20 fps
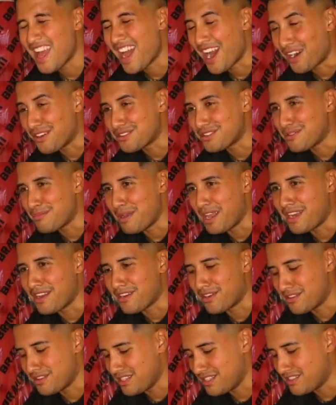I was debating
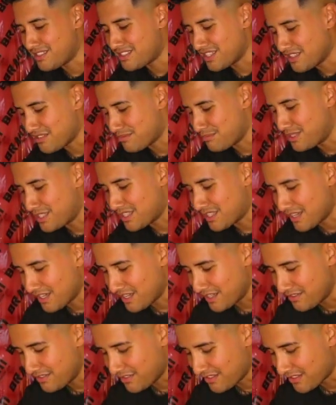on these just
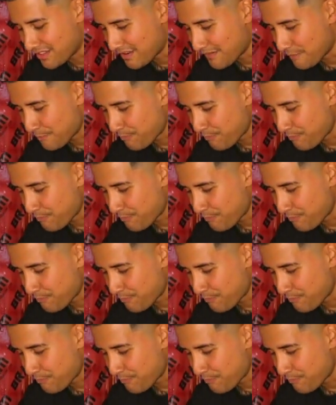because